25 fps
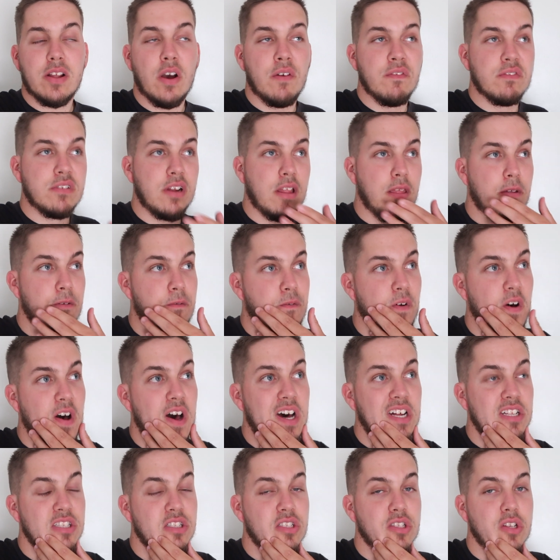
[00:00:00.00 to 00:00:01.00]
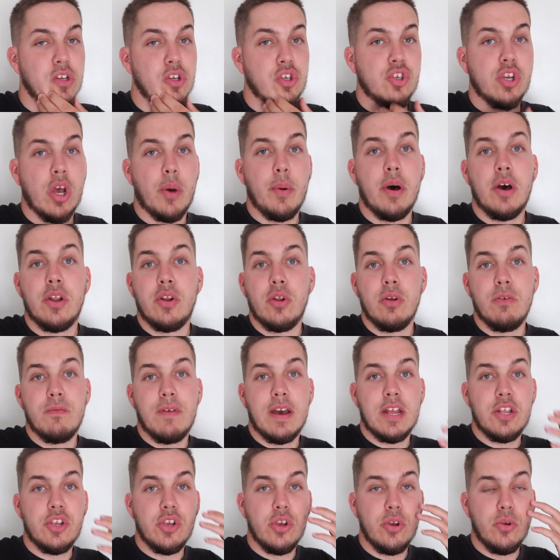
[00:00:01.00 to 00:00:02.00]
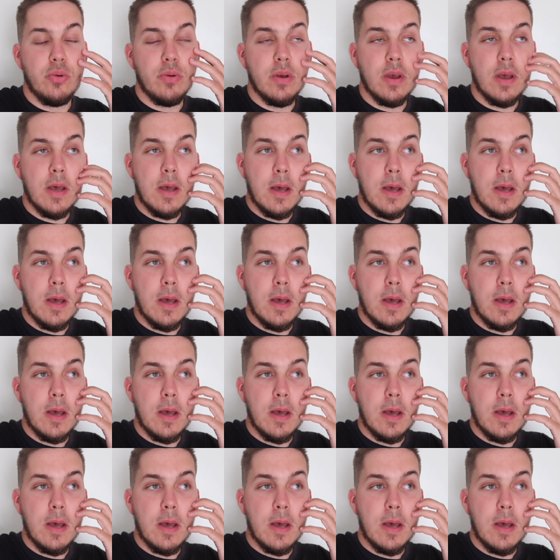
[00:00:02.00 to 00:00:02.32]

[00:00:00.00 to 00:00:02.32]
Obviously the first show at a new venue,